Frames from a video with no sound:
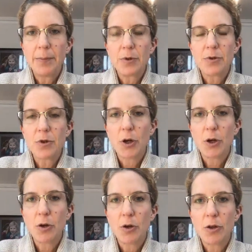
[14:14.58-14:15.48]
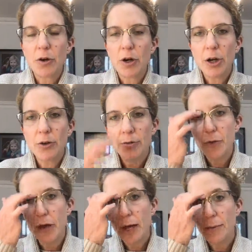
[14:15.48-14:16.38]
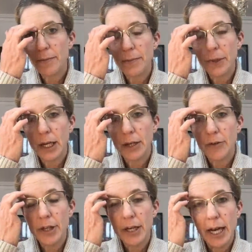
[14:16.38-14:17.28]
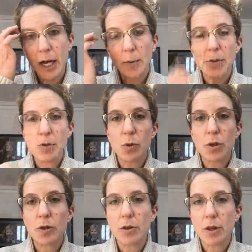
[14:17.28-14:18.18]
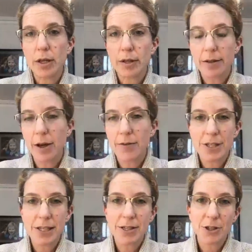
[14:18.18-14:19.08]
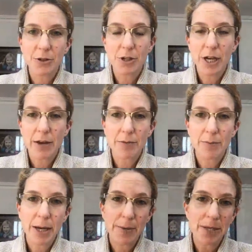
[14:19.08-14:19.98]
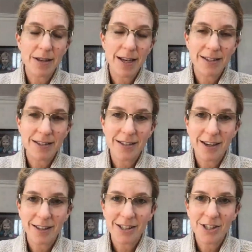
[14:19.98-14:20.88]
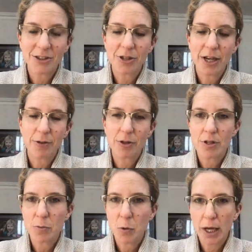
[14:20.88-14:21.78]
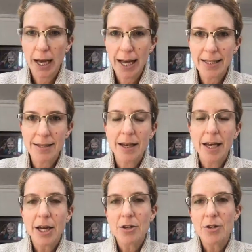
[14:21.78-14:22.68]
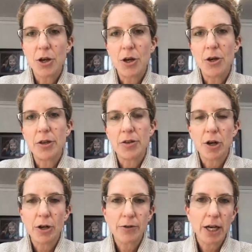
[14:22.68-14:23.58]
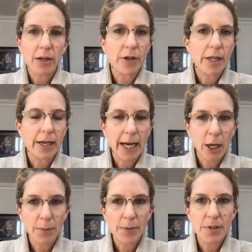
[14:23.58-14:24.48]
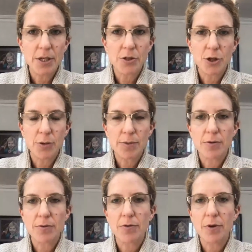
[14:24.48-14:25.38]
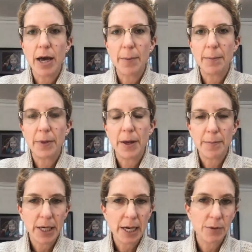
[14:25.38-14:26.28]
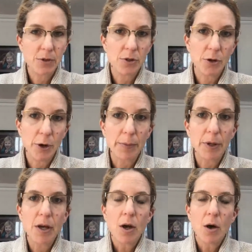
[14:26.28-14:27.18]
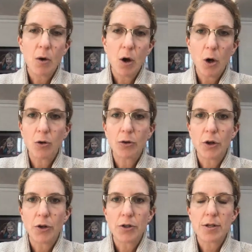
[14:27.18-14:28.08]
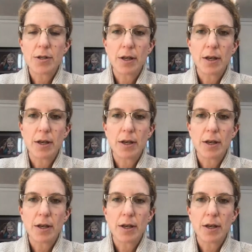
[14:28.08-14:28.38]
So there are a lot of cutlery that helps with, obviously babies and young children have got smaller hands, so there's a lot of cutlery that helps in terms of them being able to grip or hold those